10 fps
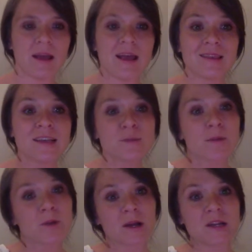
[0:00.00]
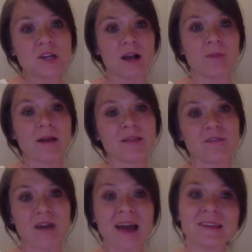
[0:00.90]
This week we're going to talk about the
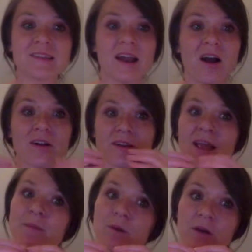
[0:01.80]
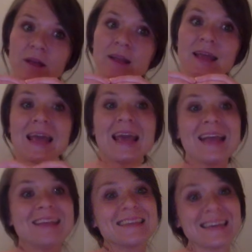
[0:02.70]
fact that our neighborhood
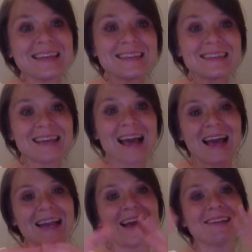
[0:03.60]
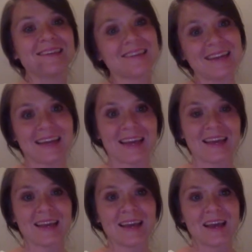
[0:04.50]
is inside a city.
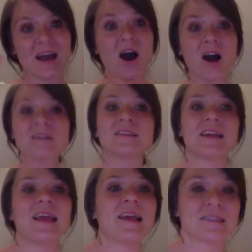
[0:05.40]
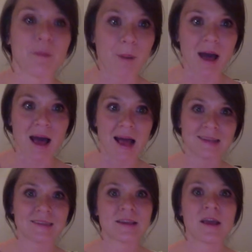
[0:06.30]
Our city is La
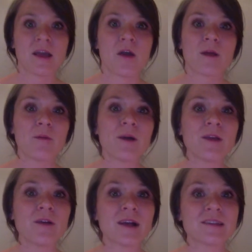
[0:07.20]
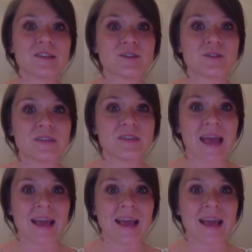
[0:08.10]
Paz. What I want you guys to do today